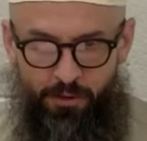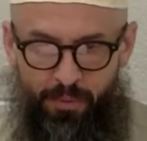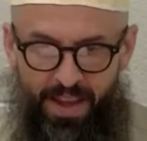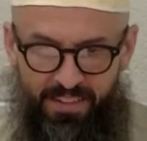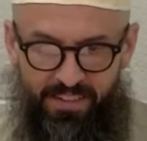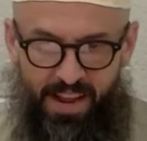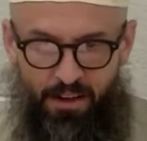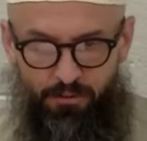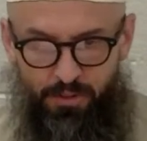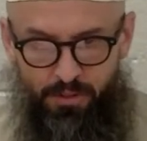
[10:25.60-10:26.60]
pass it
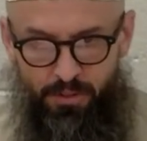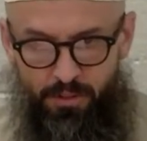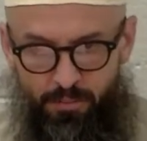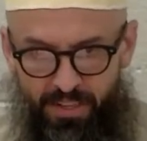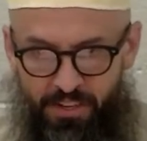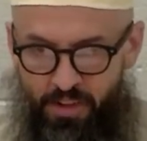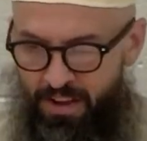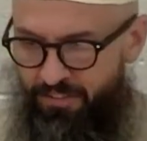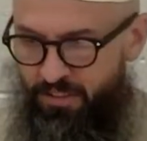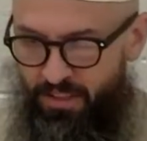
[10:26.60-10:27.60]
out, meaning you
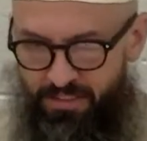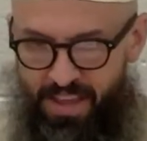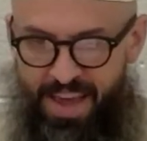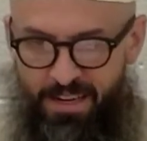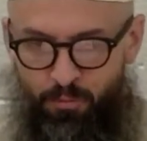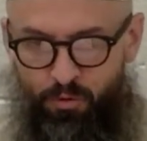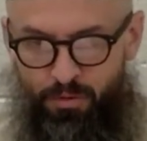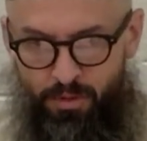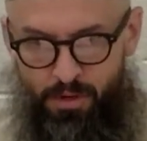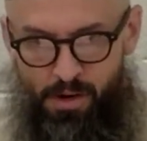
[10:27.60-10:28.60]
have to let the animal,
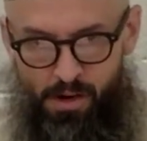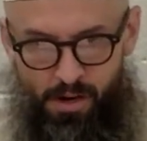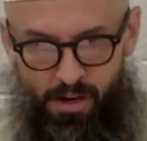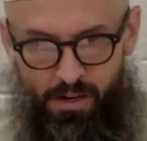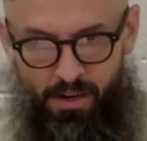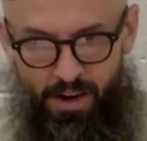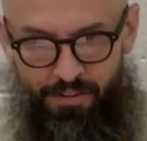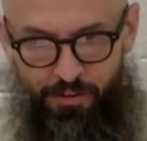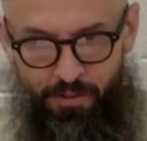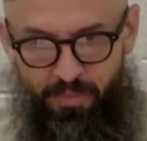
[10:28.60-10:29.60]

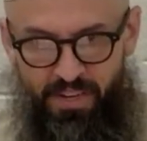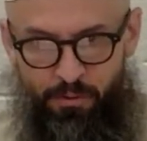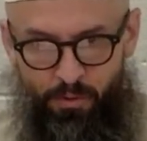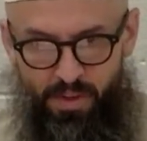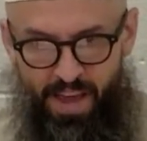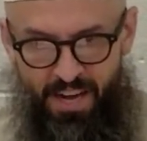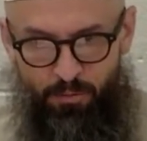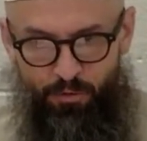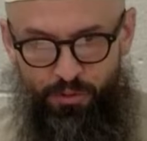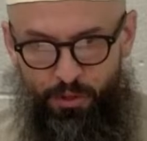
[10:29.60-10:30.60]
either the meat or the
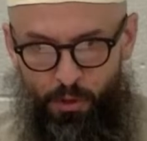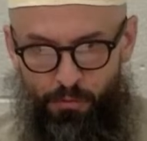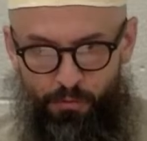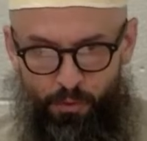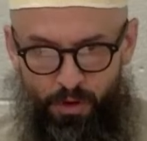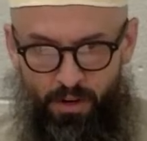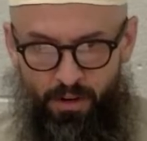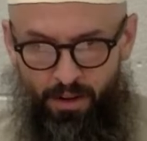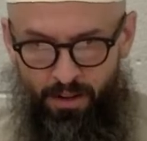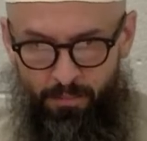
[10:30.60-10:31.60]
animal, to go for
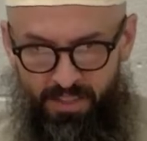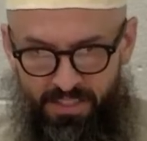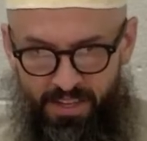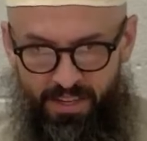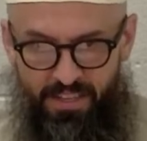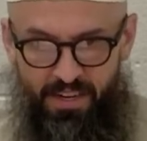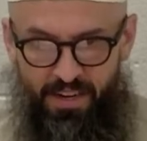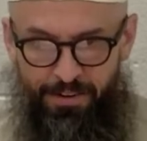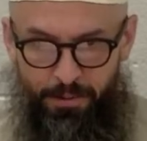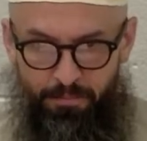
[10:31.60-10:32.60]
al-masakin
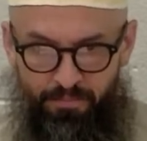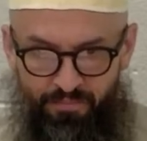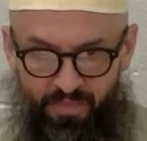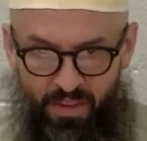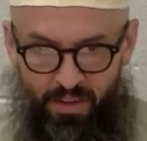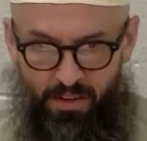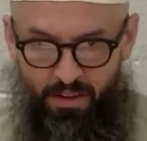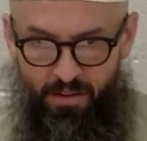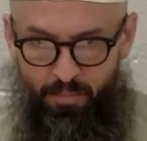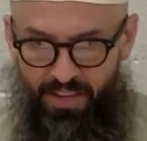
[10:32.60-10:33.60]
al-haram.
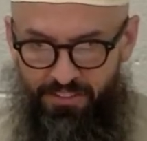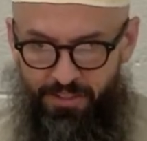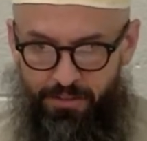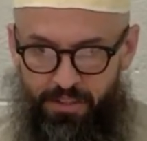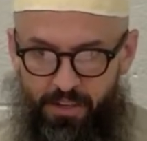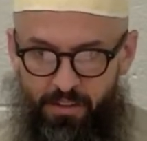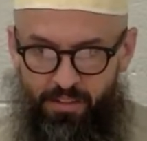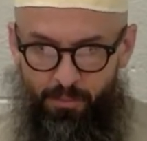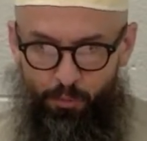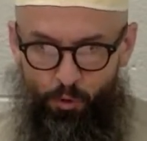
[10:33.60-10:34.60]
Basically,
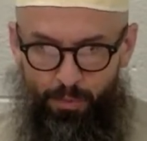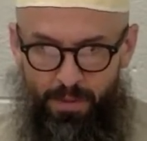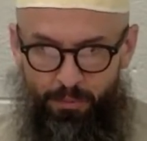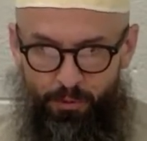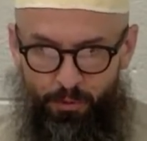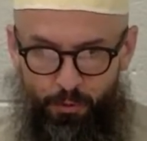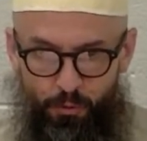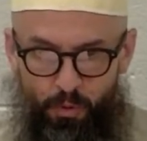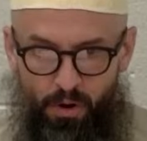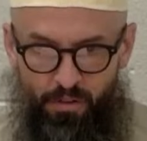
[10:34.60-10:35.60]
the poor people
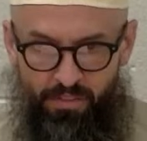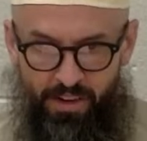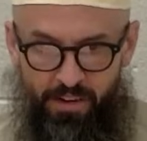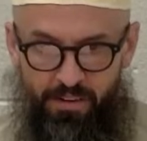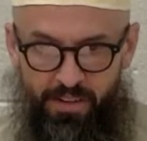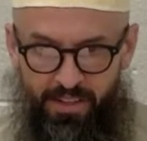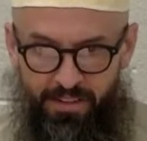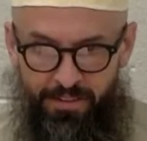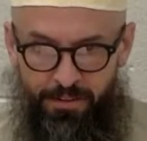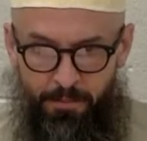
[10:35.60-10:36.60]
who are there
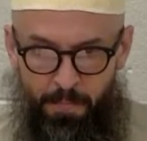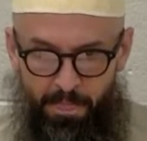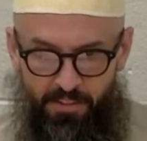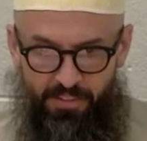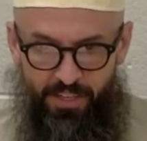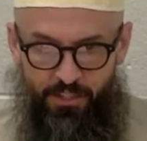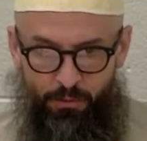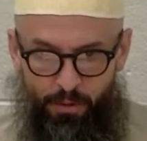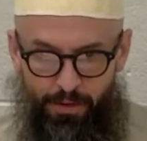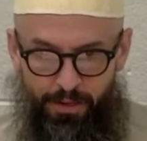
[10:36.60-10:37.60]
in the
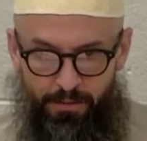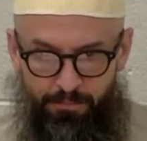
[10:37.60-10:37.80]
sanctuary.